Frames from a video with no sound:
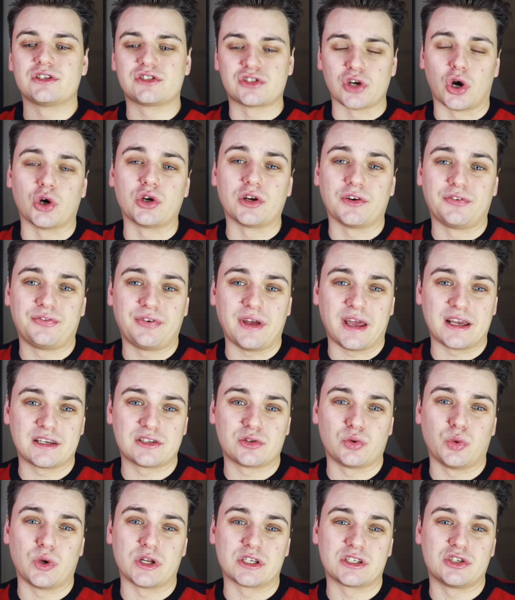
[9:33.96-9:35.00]
sound
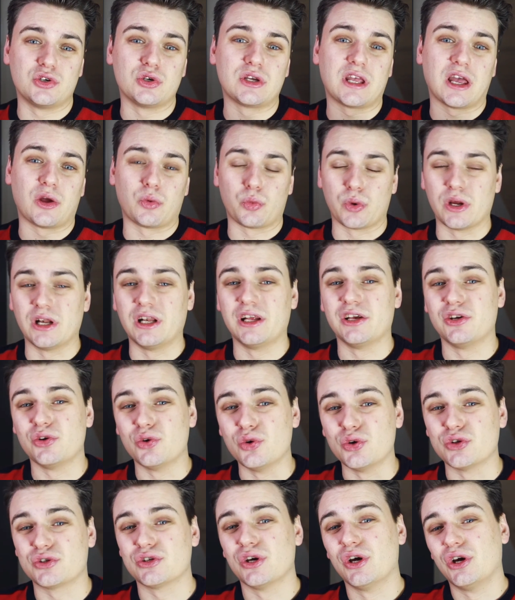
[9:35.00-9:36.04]
effects, which you can really
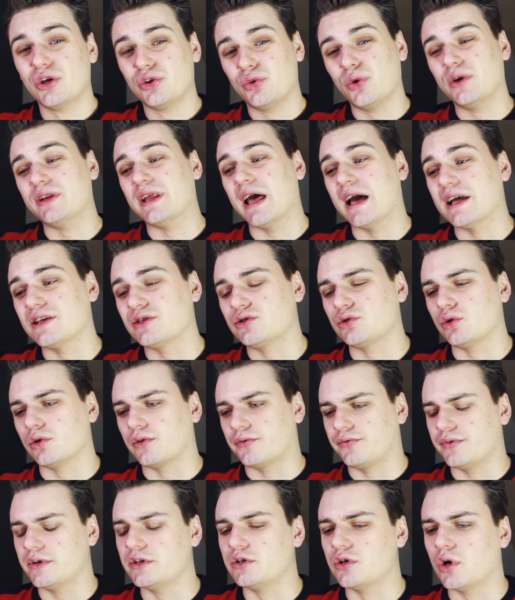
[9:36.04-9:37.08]
use to enhance
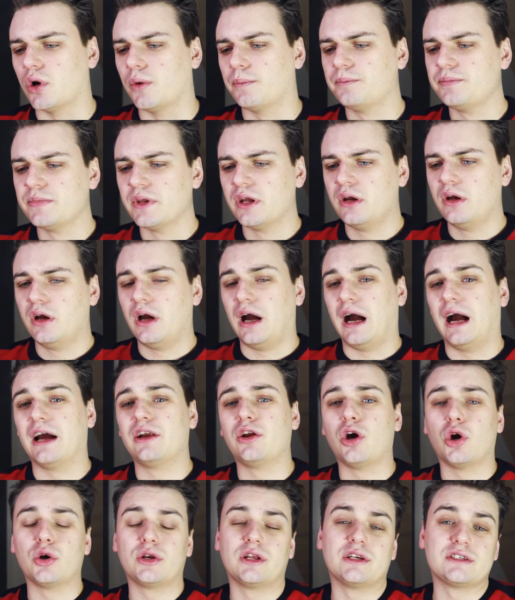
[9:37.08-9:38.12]
your video. I
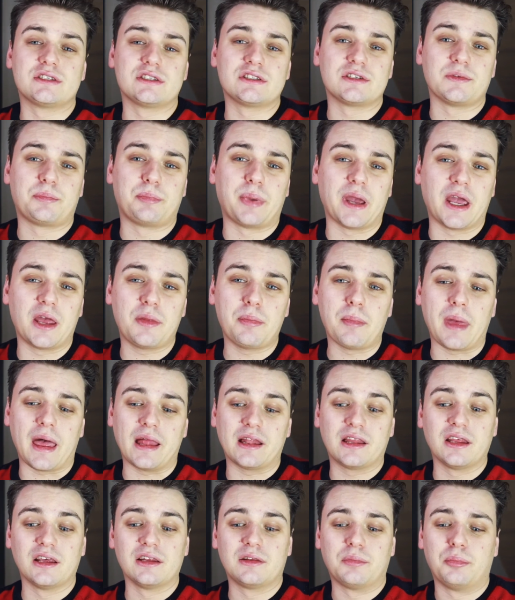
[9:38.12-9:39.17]
know this is a paid
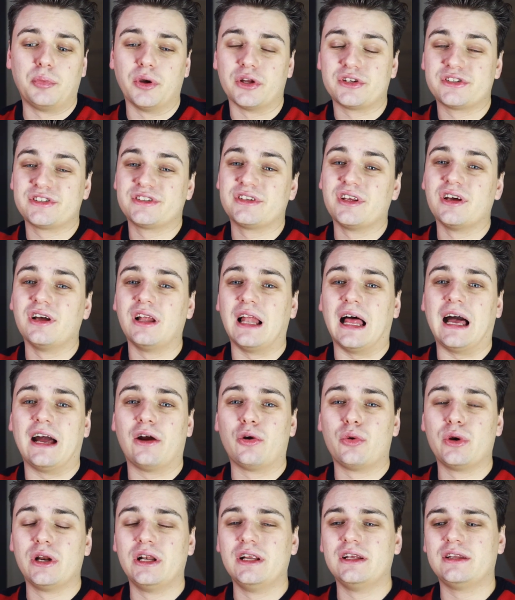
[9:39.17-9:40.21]
method, but still I
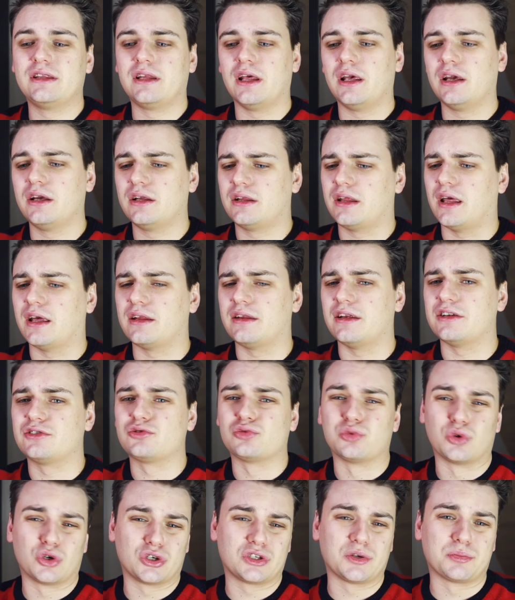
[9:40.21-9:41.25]
really think that
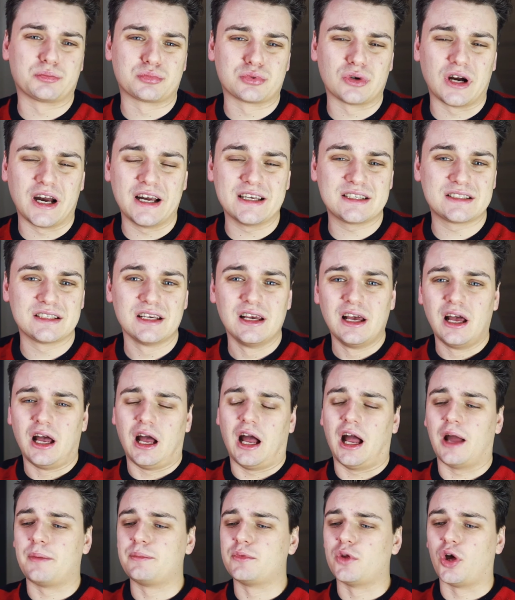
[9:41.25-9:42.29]
it's worth the price.
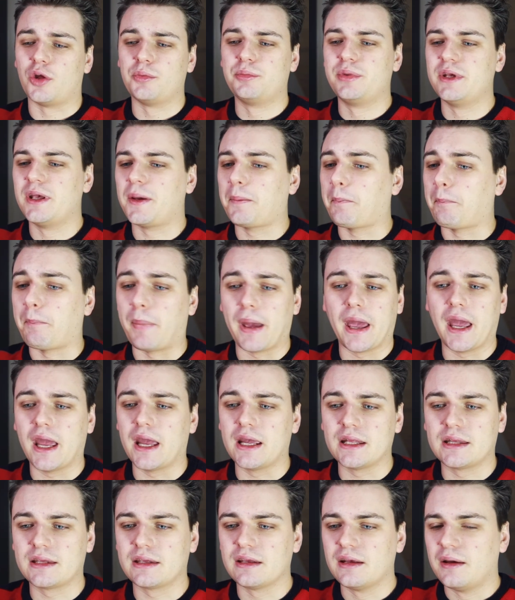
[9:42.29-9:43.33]
I'm not being
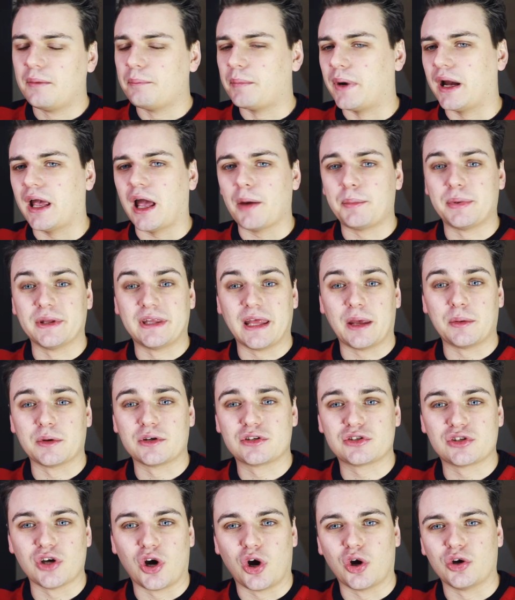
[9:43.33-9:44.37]
paid by
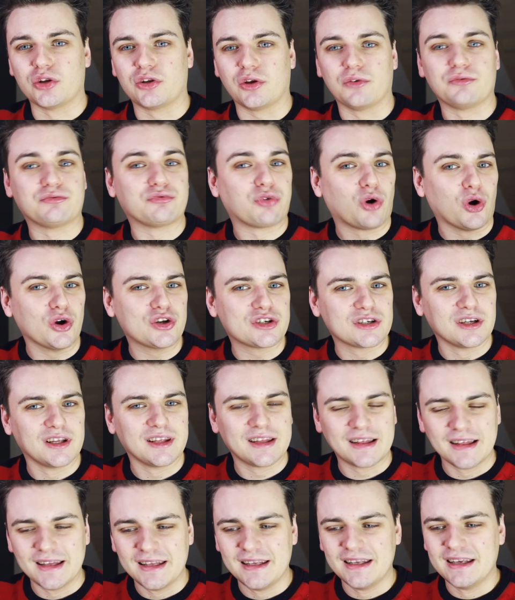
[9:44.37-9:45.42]
Epidemic Sound,
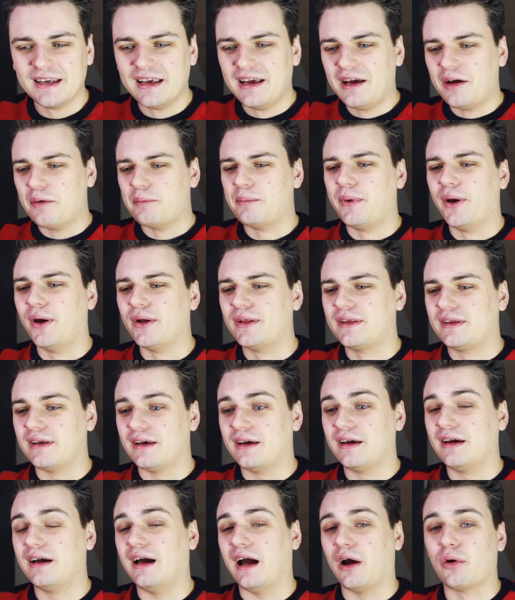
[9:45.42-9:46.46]
unfortunately, but
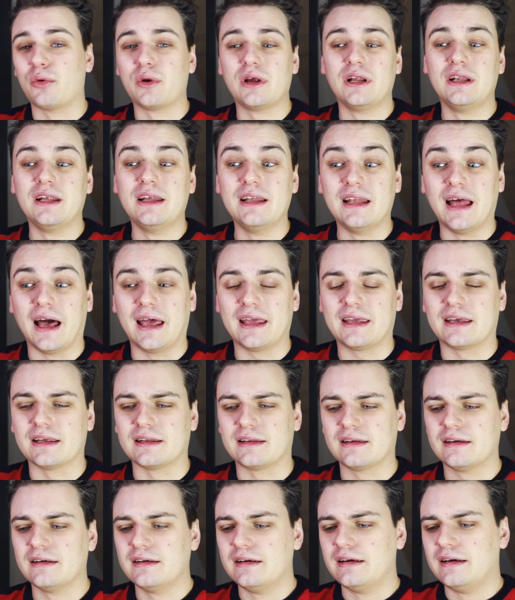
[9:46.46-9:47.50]
I really like
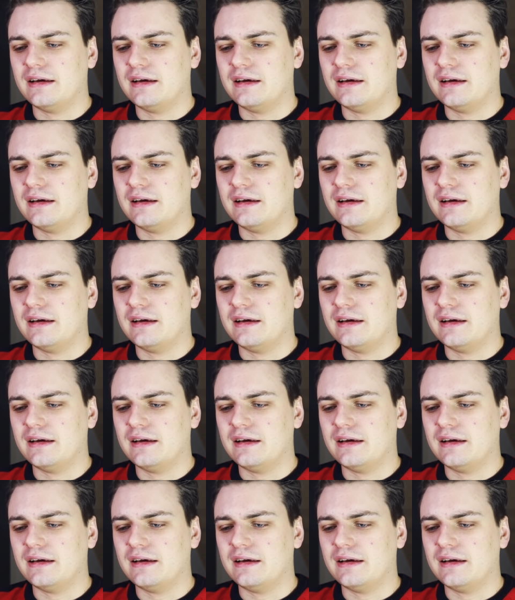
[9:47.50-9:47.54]
it.